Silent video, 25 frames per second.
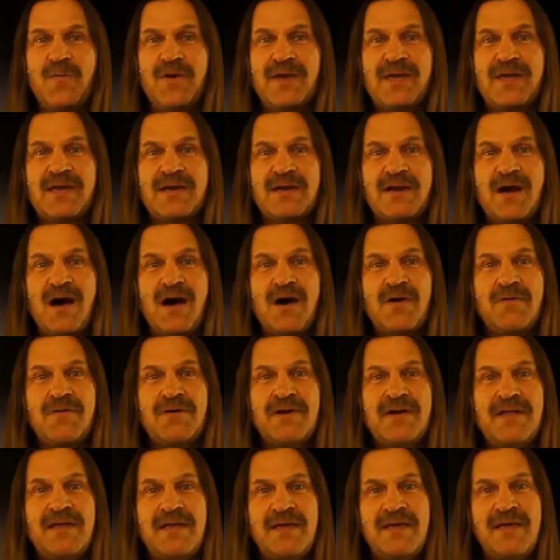We can
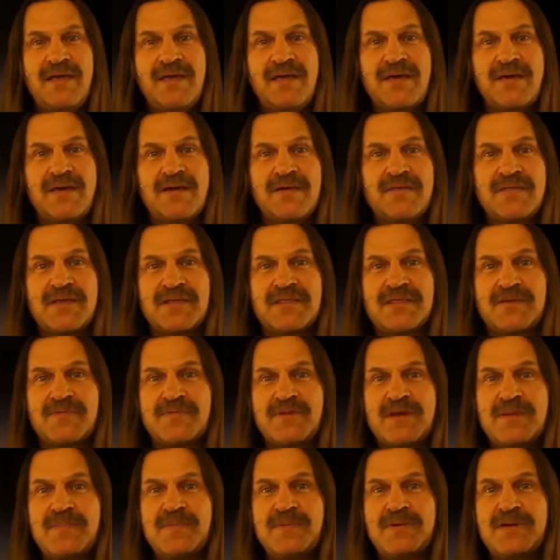already hear that the
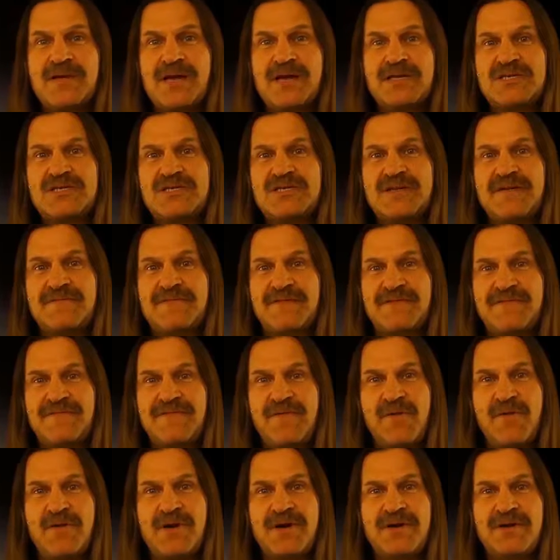reproduction of the
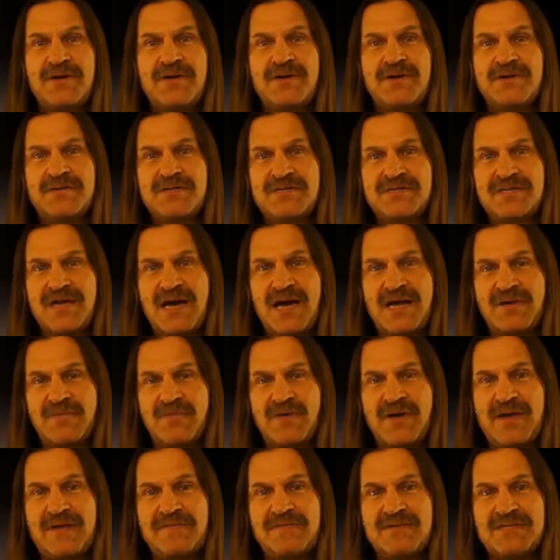400 hertz sine
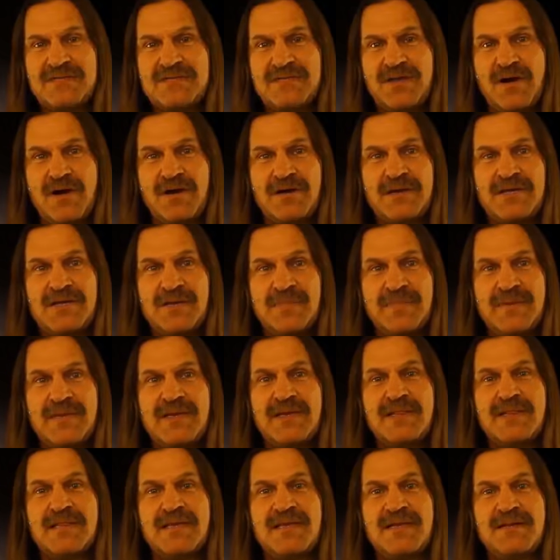wave is starting to
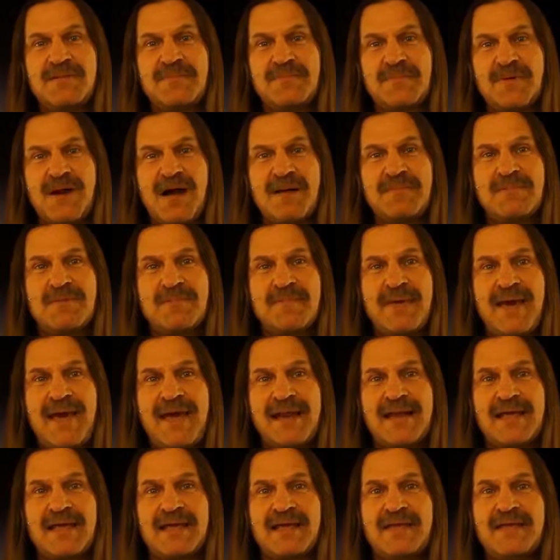be a little
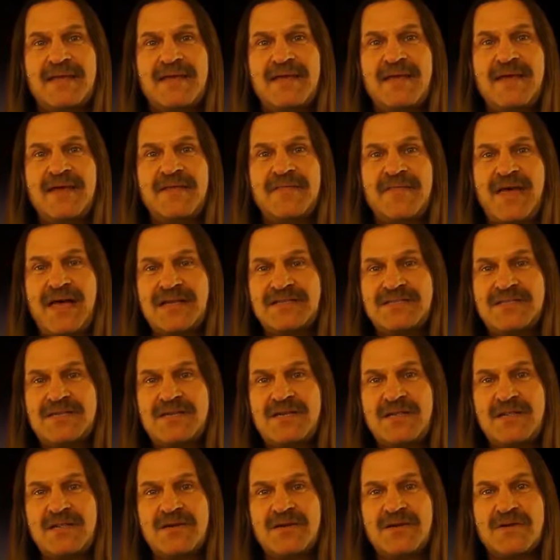problematic. That's
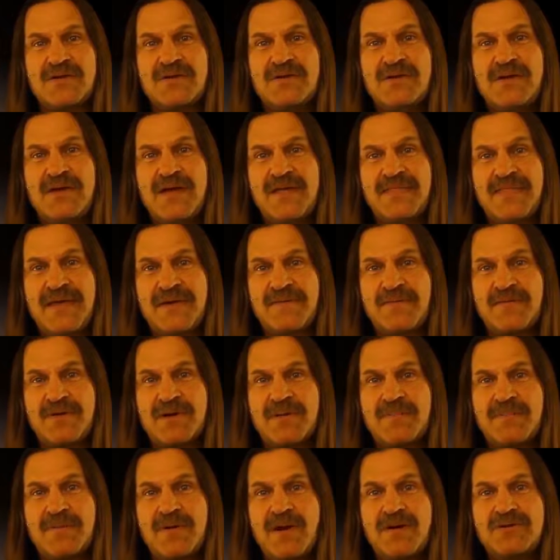a clue that
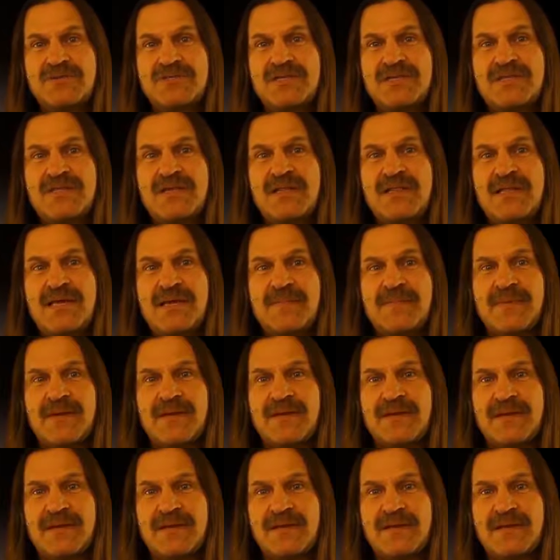we're approaching the
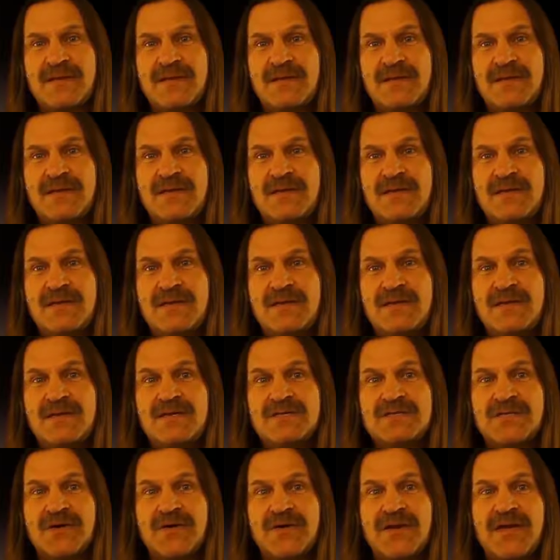limit.
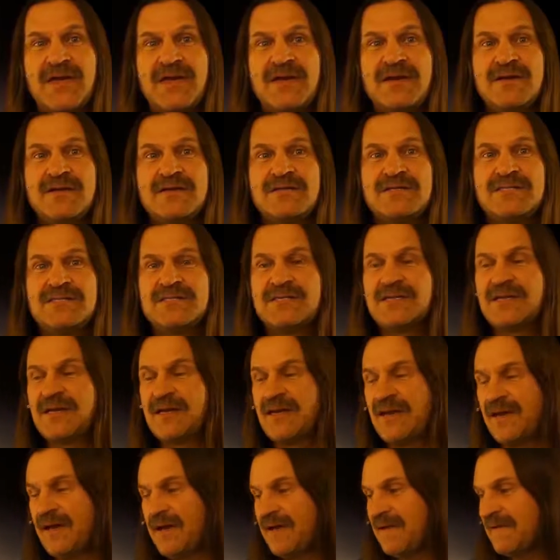So here's
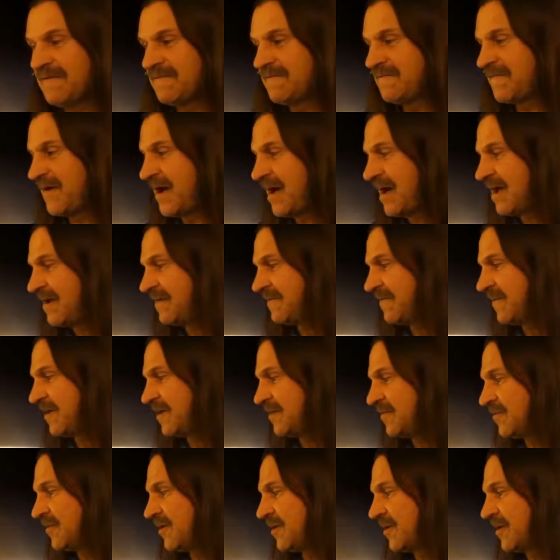
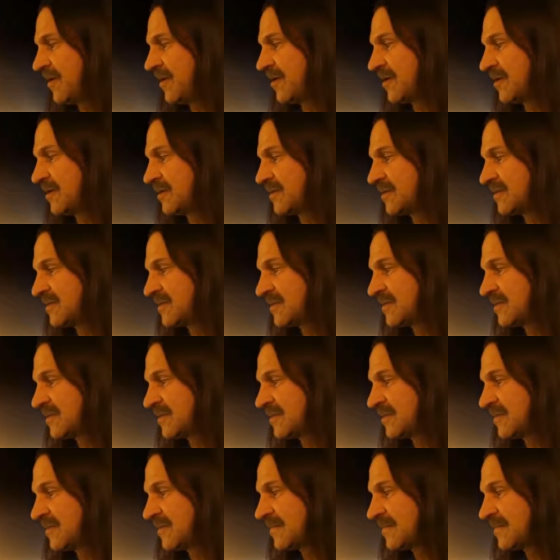500 hertz.